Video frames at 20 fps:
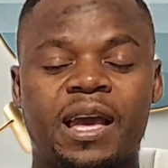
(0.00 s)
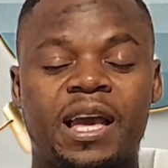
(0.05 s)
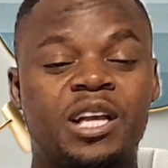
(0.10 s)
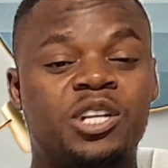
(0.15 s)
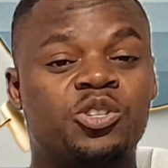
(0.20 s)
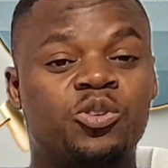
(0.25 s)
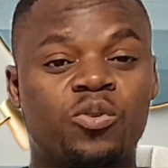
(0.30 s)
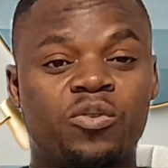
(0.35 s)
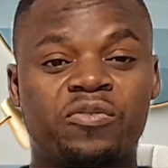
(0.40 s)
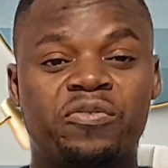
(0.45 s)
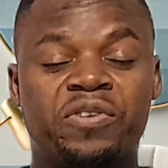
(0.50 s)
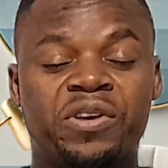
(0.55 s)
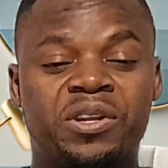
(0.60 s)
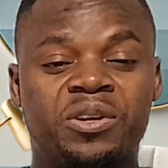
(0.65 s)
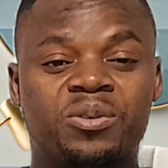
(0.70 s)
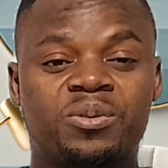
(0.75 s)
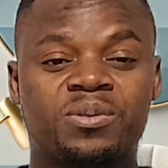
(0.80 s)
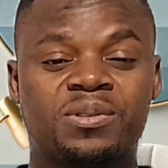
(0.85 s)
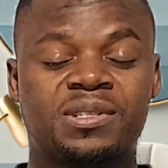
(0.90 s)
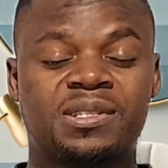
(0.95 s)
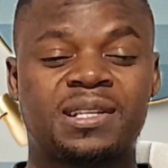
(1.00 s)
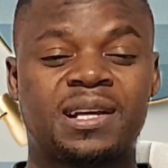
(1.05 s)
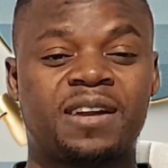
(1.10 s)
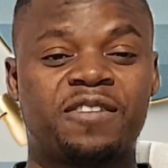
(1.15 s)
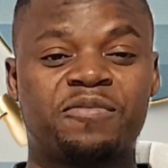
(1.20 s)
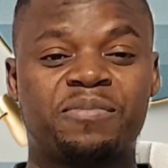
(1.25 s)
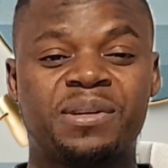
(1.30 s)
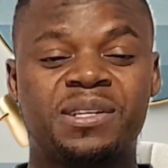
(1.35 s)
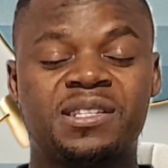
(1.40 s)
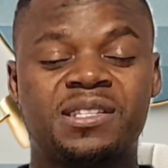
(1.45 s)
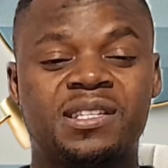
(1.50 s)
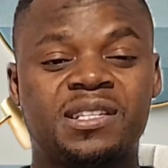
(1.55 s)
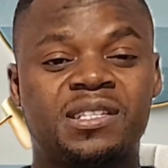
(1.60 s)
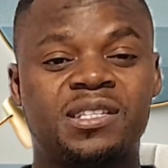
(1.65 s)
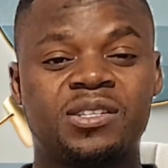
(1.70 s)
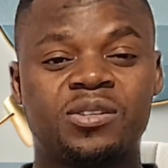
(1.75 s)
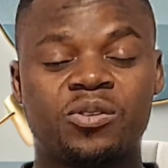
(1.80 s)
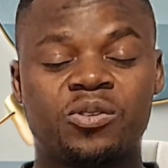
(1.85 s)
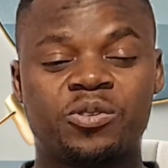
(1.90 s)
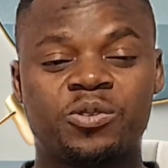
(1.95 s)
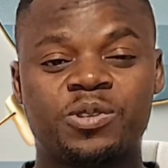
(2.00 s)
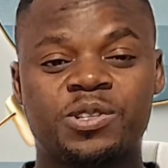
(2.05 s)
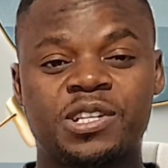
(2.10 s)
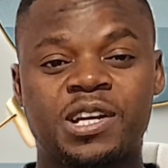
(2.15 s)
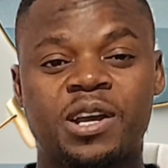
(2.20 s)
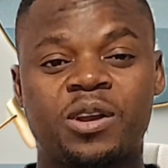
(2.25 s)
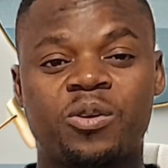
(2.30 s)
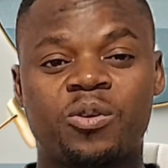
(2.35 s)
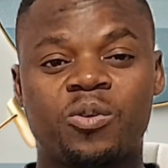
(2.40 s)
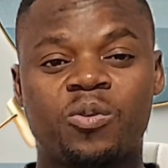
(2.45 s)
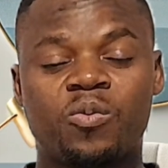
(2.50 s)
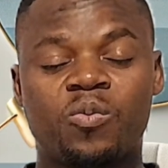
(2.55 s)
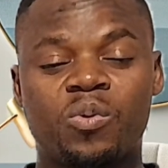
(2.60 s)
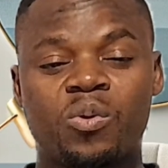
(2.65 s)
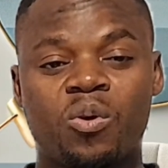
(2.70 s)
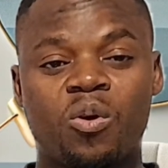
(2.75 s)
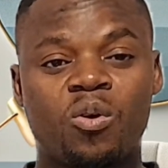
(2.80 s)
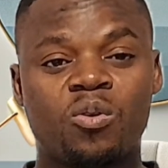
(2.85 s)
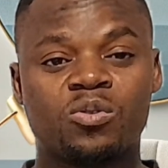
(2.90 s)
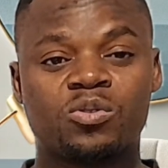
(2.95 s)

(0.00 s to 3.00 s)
age-old videos that have been sitting on your channel will